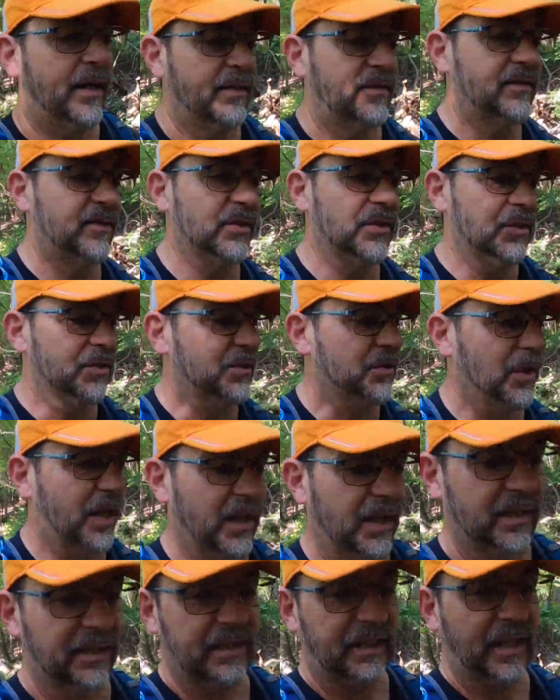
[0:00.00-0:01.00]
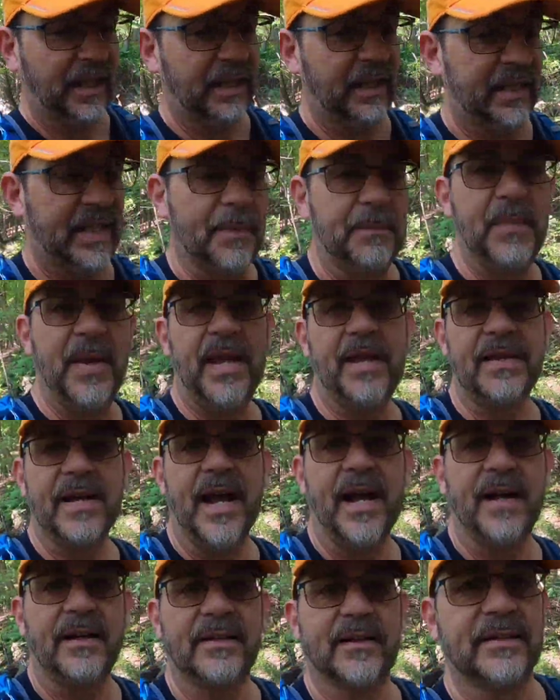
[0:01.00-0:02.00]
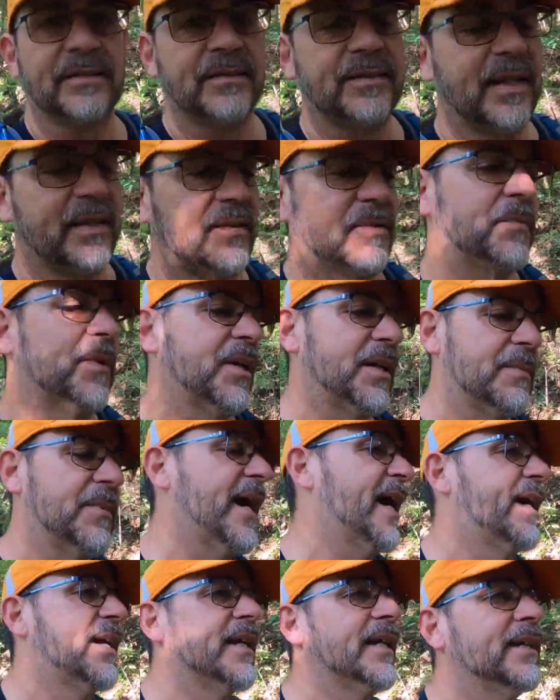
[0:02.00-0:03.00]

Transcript: to kind of get paid out and get their money back